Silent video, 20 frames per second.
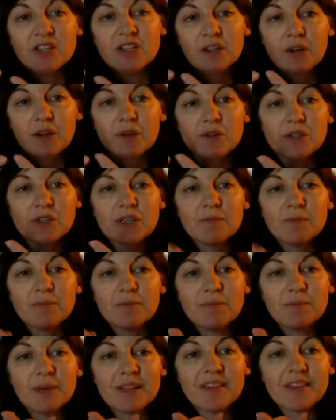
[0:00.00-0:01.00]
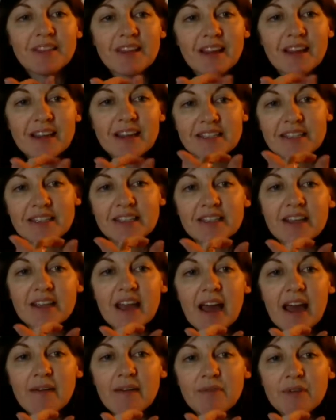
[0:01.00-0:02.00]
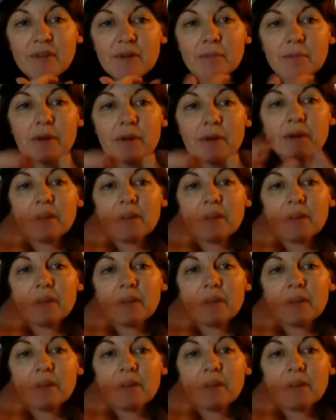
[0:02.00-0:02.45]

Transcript: coaching, but the idea to have them